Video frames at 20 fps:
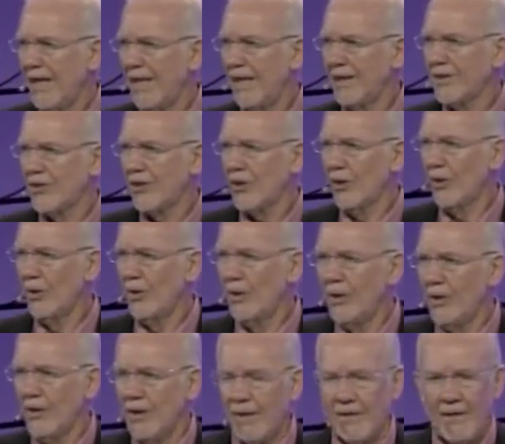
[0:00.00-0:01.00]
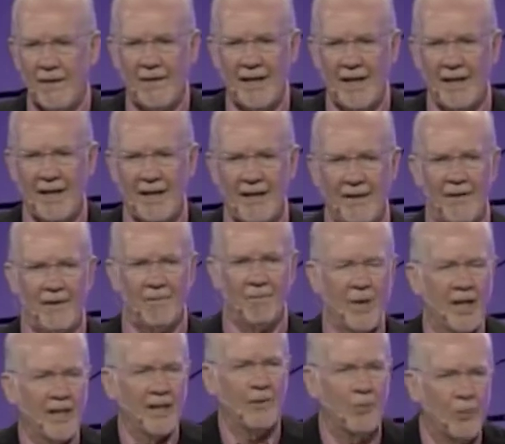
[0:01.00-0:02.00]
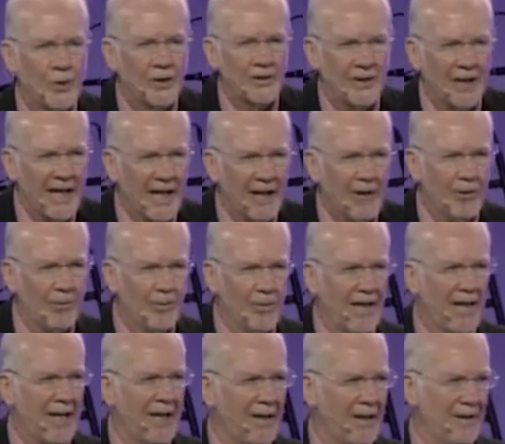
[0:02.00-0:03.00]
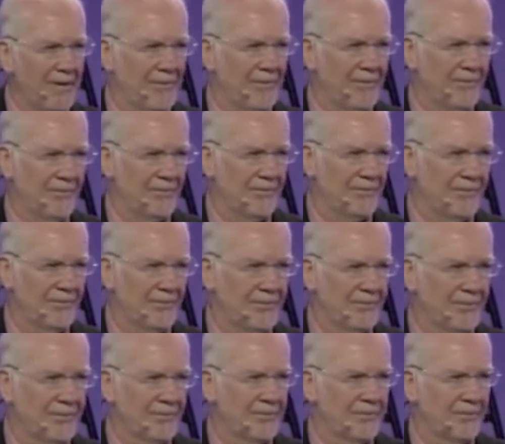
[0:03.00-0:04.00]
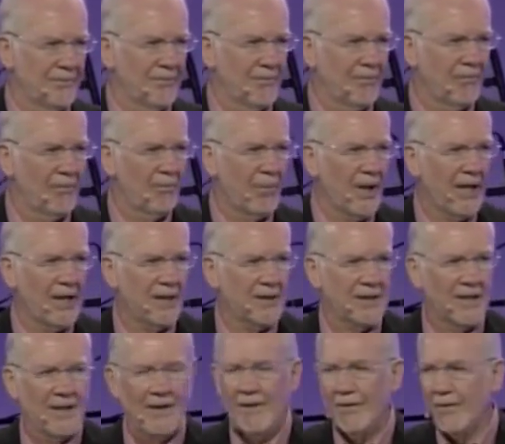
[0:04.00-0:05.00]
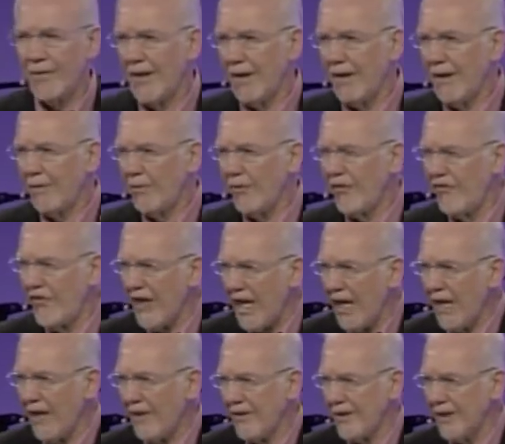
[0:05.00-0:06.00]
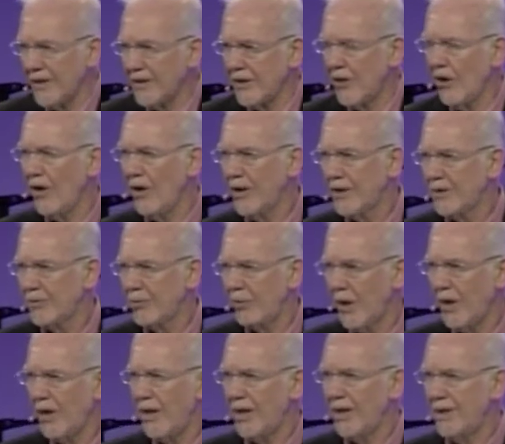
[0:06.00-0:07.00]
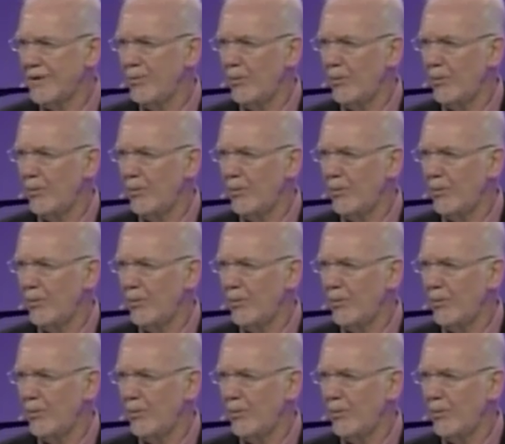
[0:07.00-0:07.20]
So that money wouldn't help that. But the faith in God's word